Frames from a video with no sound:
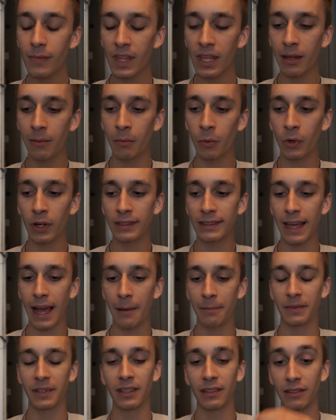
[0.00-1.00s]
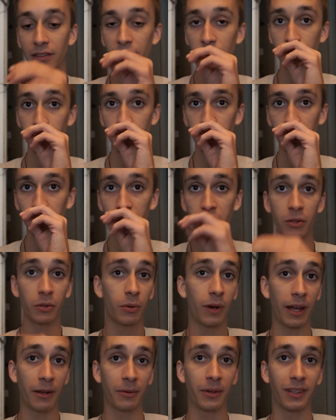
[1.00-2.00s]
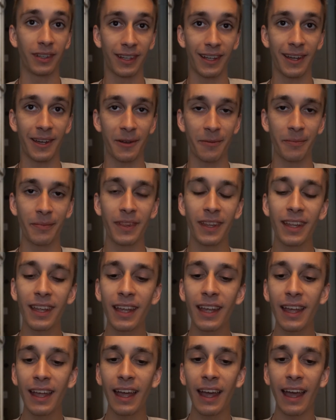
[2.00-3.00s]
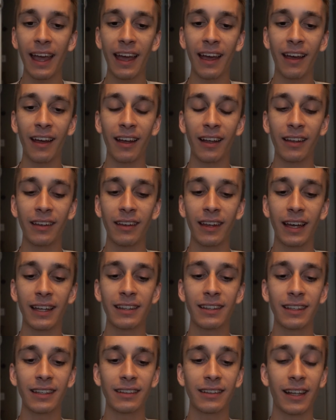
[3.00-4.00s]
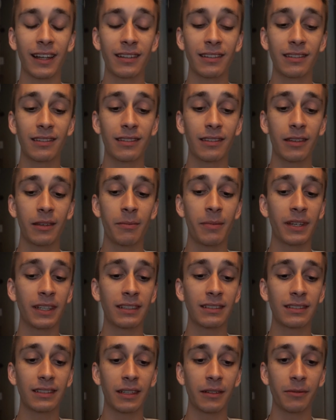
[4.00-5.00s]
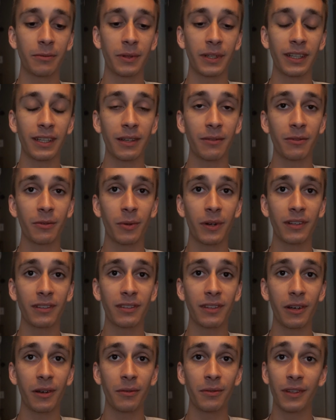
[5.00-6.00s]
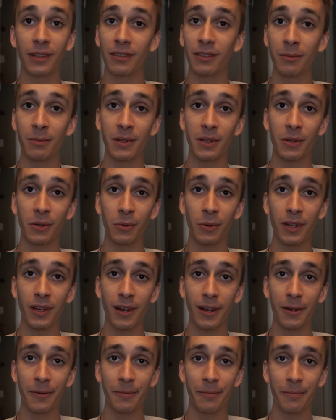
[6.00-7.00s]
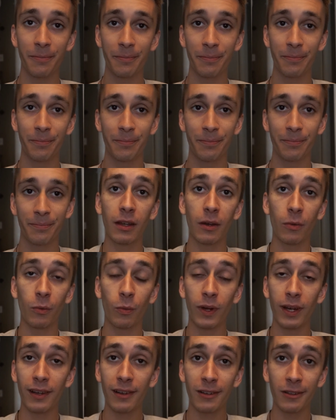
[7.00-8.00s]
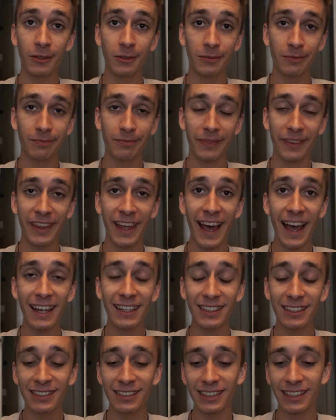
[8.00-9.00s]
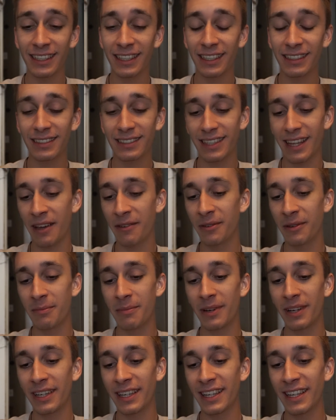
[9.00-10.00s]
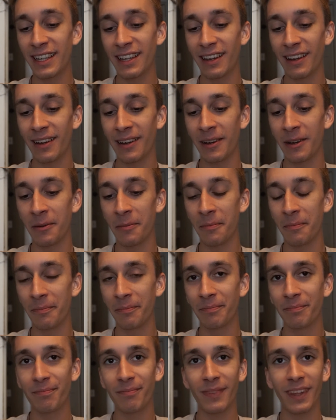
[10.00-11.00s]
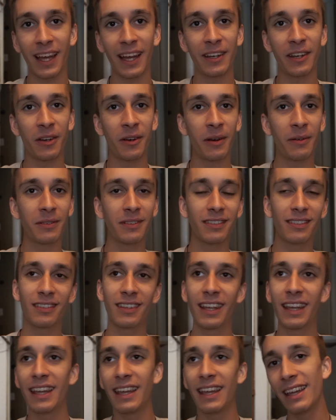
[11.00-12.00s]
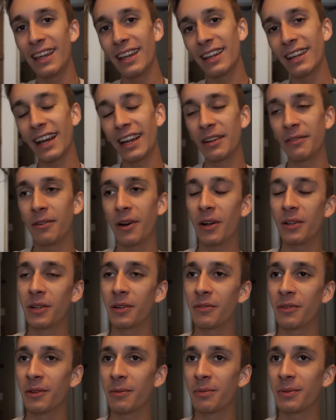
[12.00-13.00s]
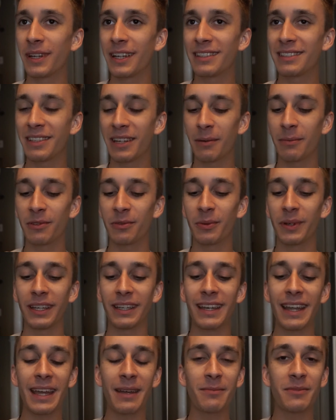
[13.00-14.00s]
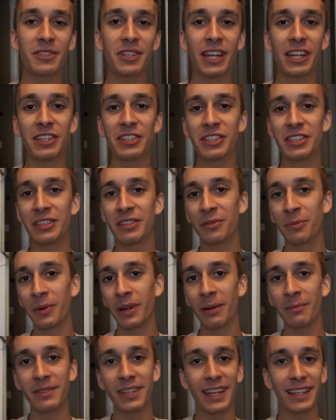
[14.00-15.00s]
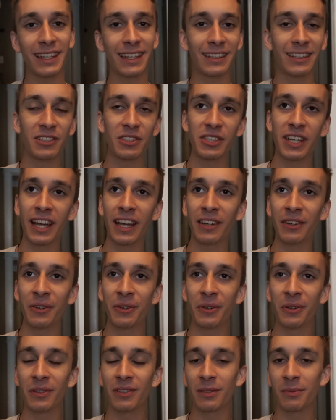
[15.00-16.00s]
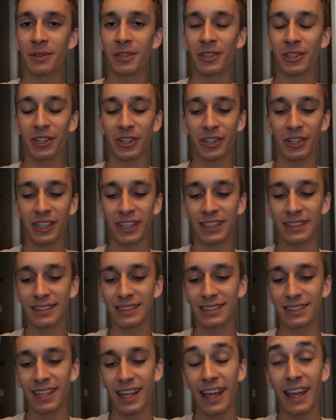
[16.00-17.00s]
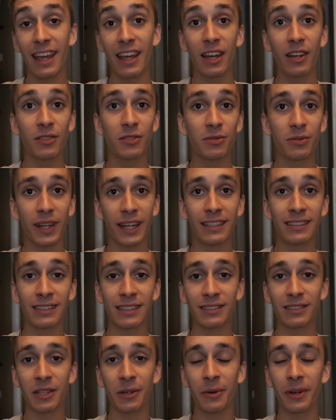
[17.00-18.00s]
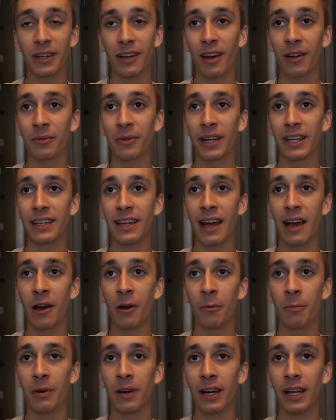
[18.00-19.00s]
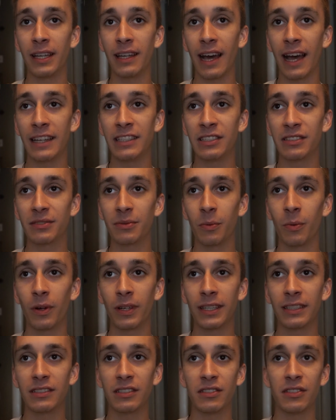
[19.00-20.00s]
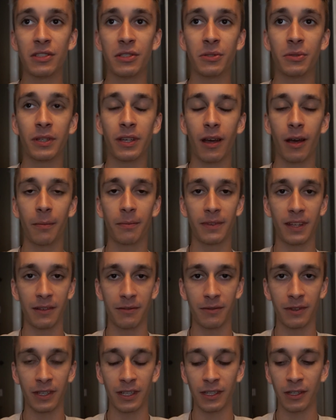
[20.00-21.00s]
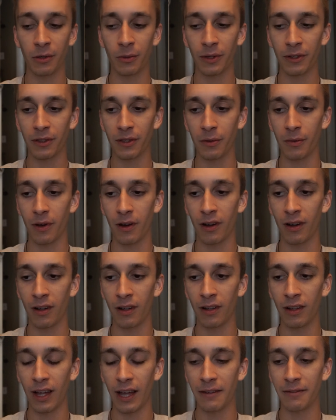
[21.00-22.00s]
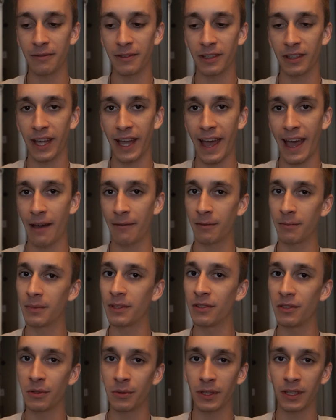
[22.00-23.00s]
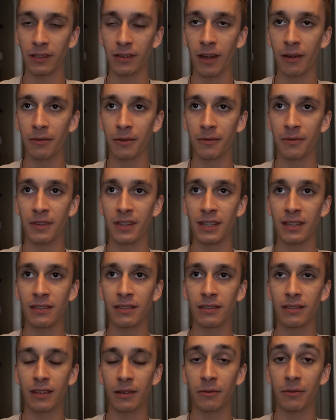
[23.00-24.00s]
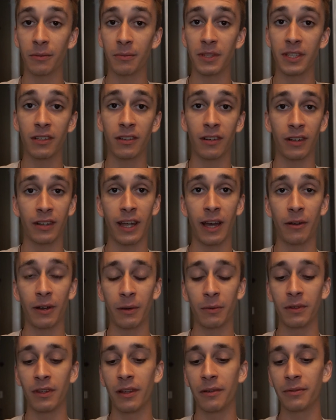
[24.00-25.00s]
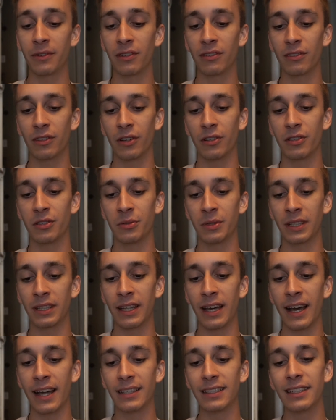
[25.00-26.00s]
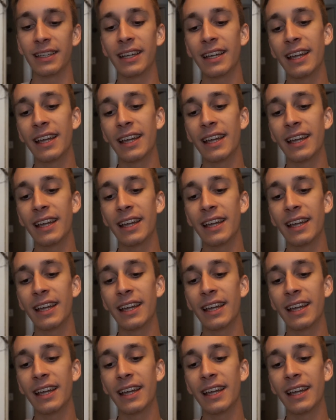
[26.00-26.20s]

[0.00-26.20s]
and more tapped into who I really am. And I think that's the biggest gift we can give to ourselves, is to be who we are. Well, that is it, everybody. I know I was kind of all over the place there between name changes, where I'm taking the channel, some of the current transits going on right now, but I just wanted to do an update video with you all. I feel I haven't been doing enough of these, and from here on out I would love to start doing that.